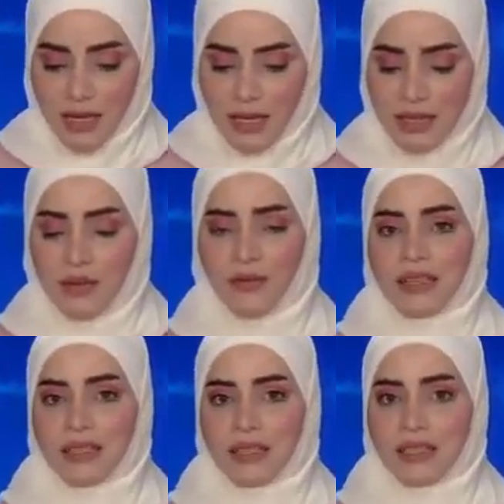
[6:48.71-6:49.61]
In the
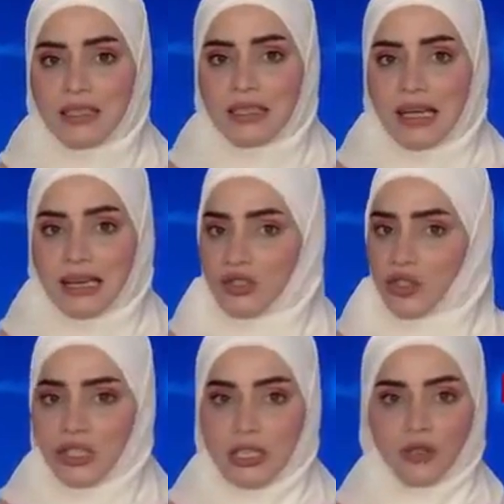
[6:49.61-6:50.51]
event these attacks
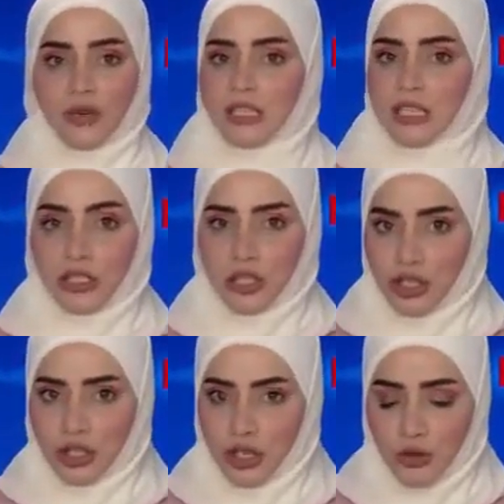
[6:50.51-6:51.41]
just increase and
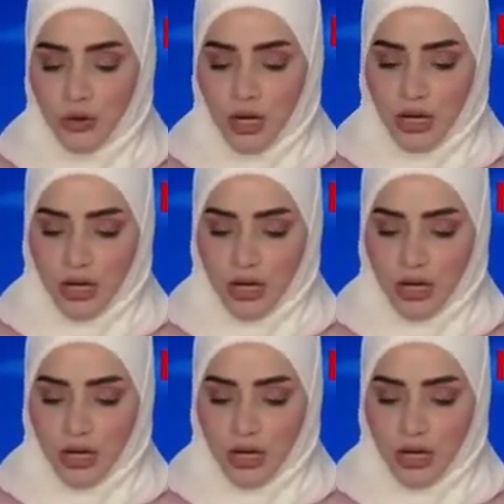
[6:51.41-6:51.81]
continue